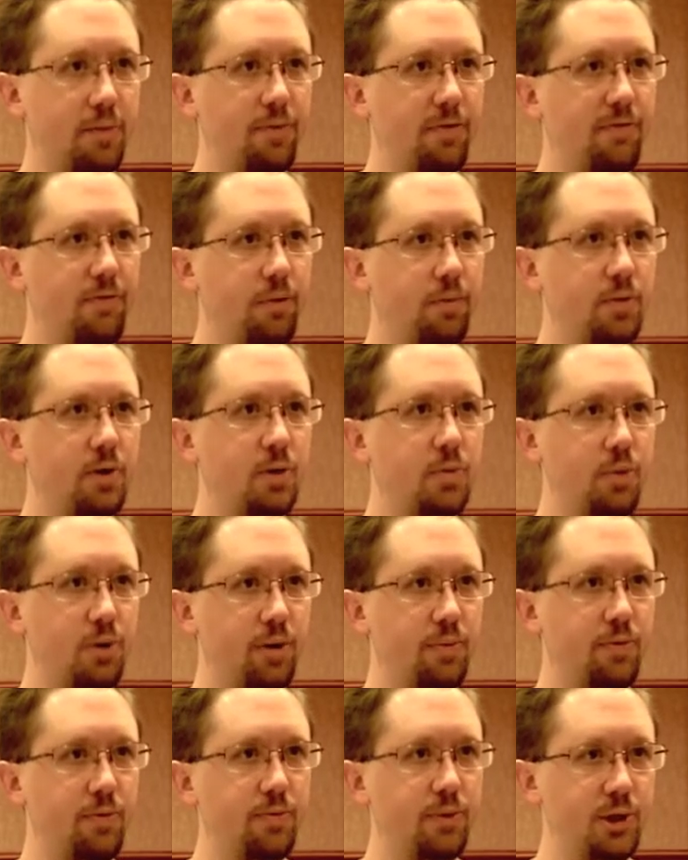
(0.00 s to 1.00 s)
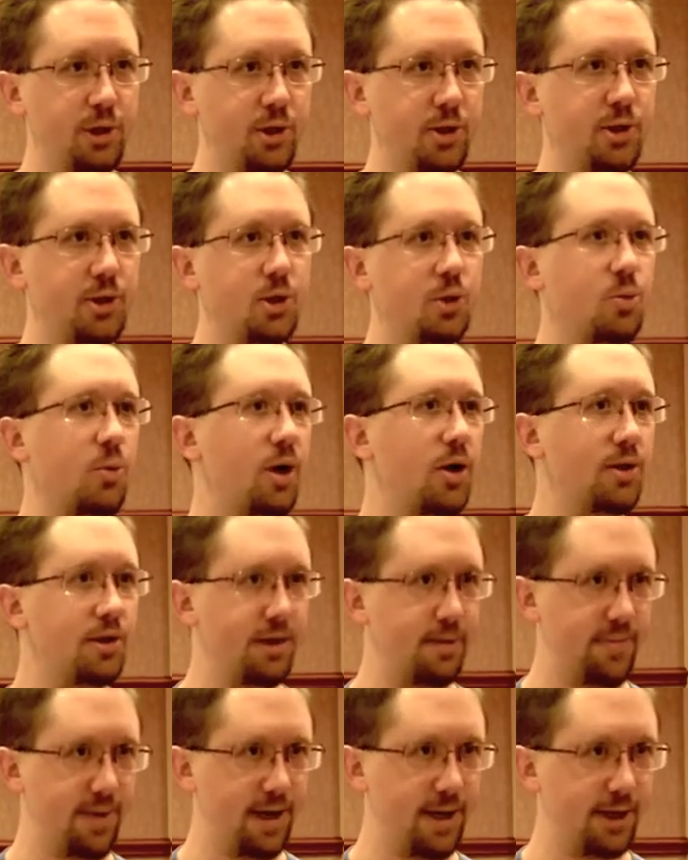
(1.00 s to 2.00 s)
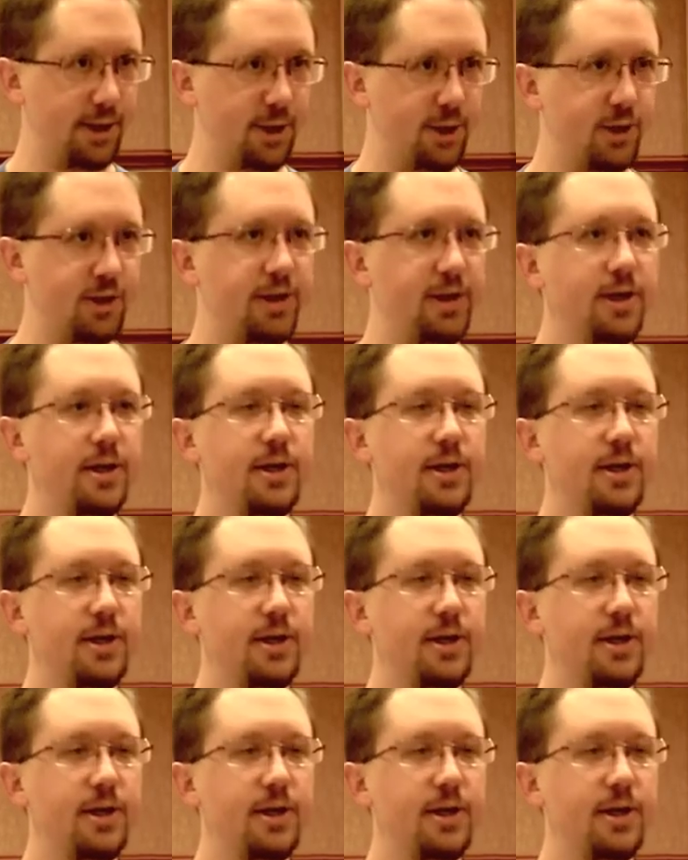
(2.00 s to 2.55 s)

performance point permissions as well to manage.